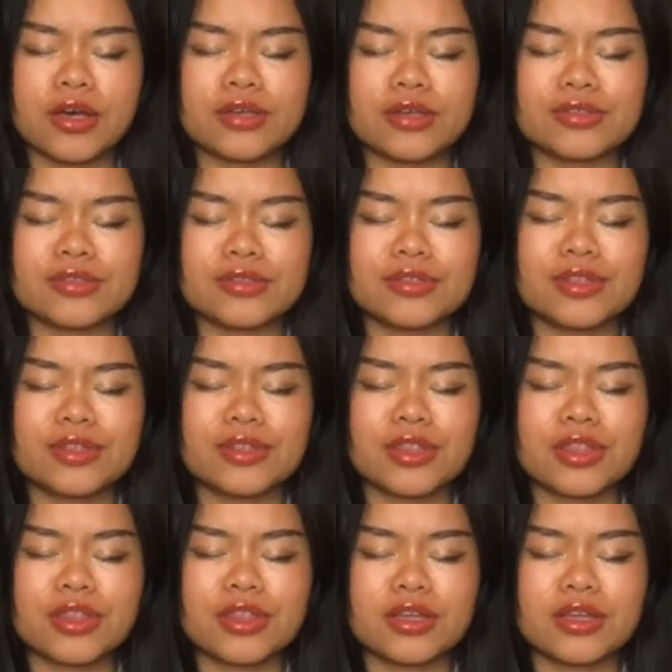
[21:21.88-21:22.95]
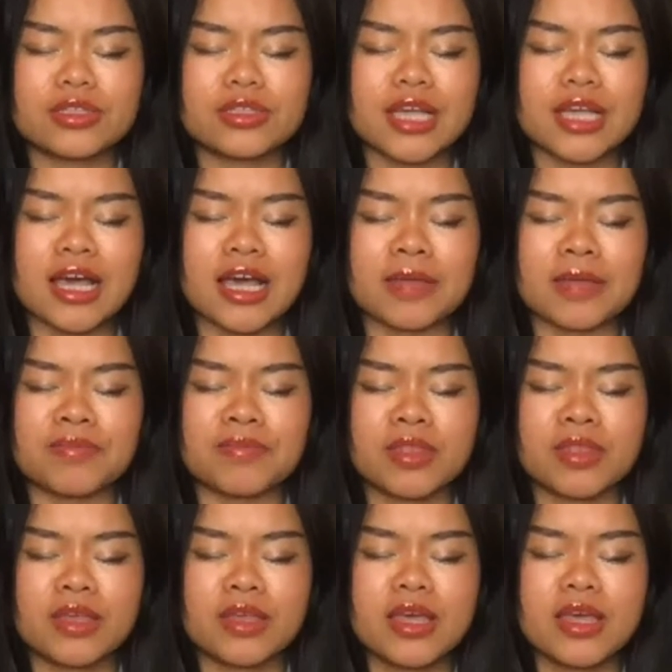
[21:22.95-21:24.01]
Third time,
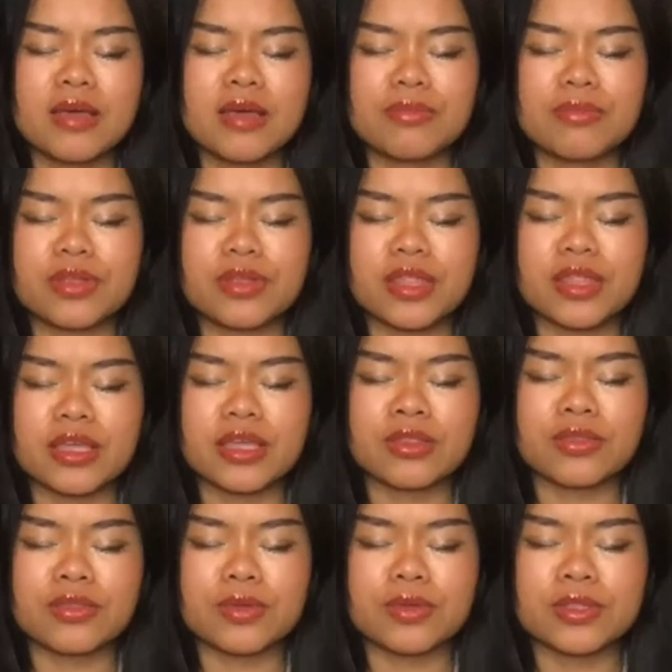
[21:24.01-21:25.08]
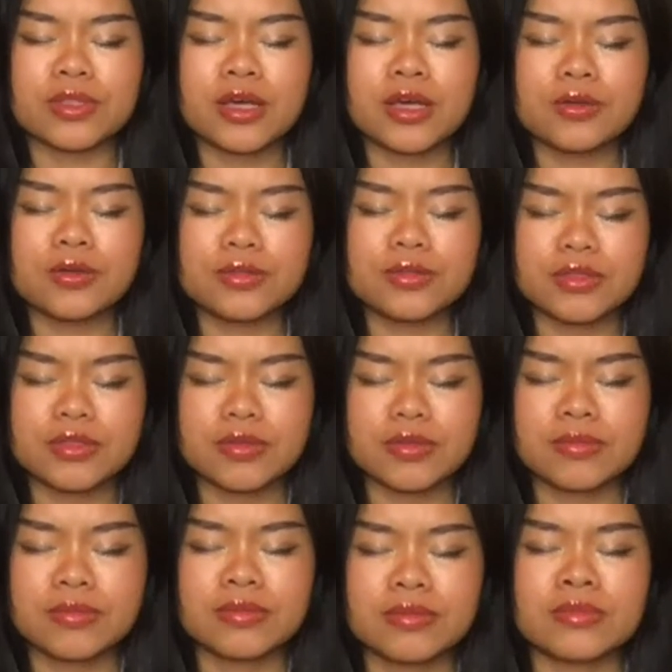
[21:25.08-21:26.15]
breathe in through your nose,
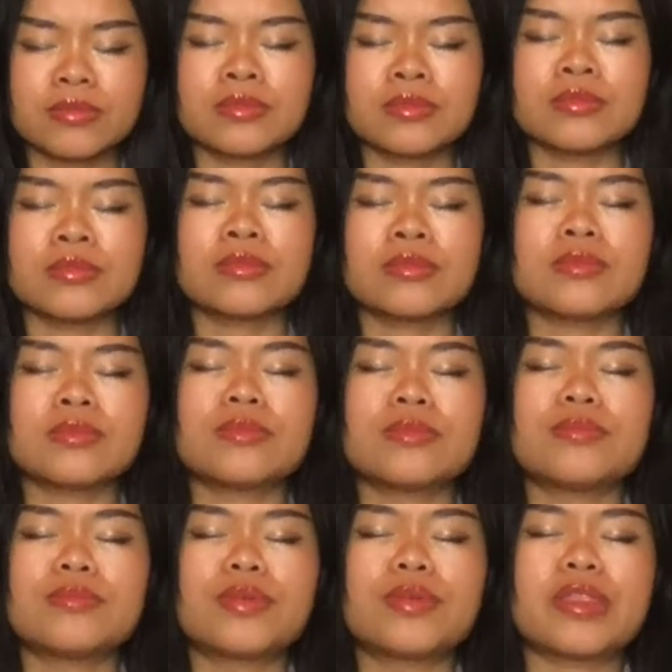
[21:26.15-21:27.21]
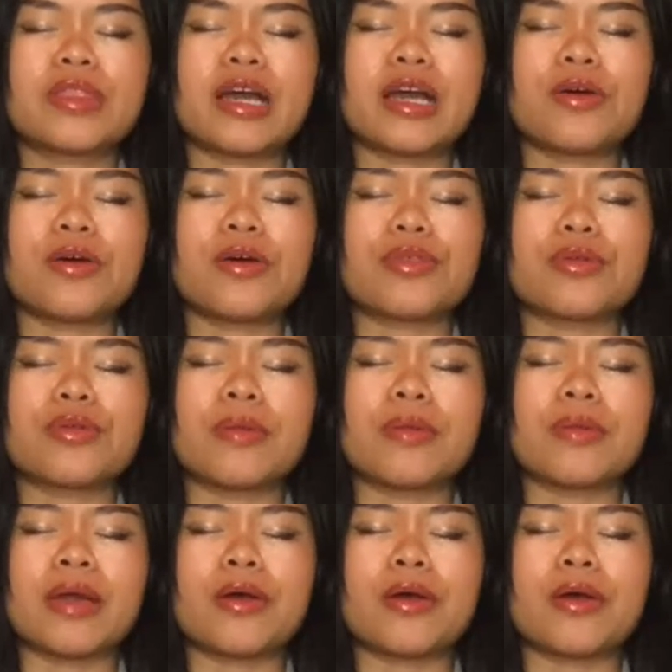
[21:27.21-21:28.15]
breathe out through your mouth.